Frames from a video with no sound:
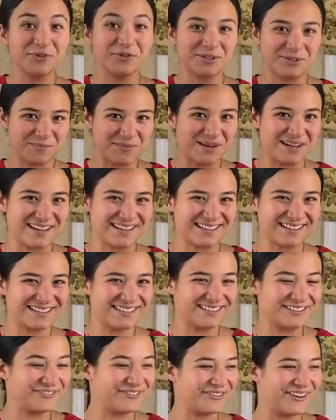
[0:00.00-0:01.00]
You can speak in
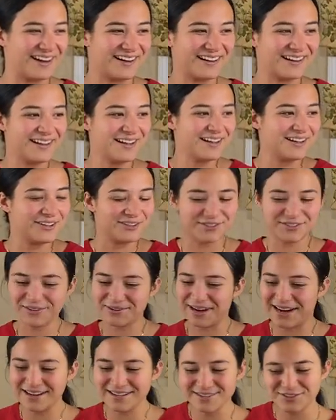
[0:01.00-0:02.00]
this, you're fine.
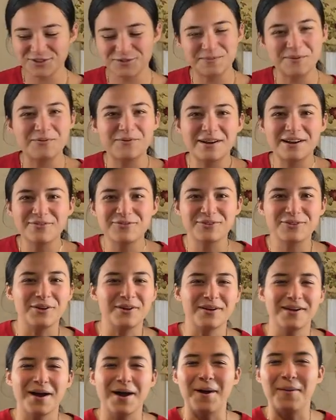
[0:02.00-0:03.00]
So guys, just be ready for
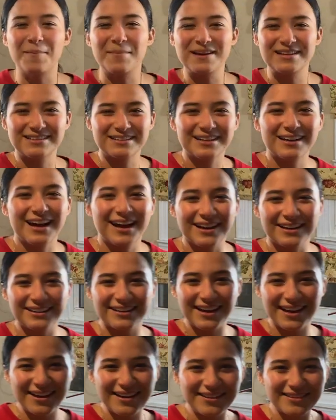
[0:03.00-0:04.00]
the amazing
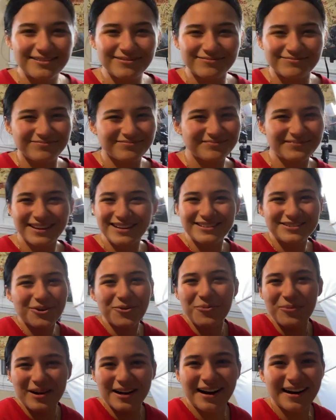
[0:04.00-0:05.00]
content and
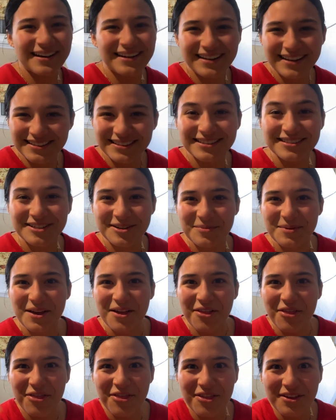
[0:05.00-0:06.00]
don't wait on it because it's gonna
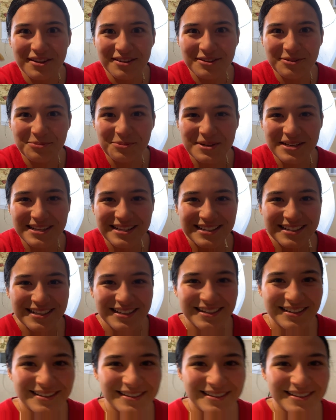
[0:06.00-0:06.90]
be this week.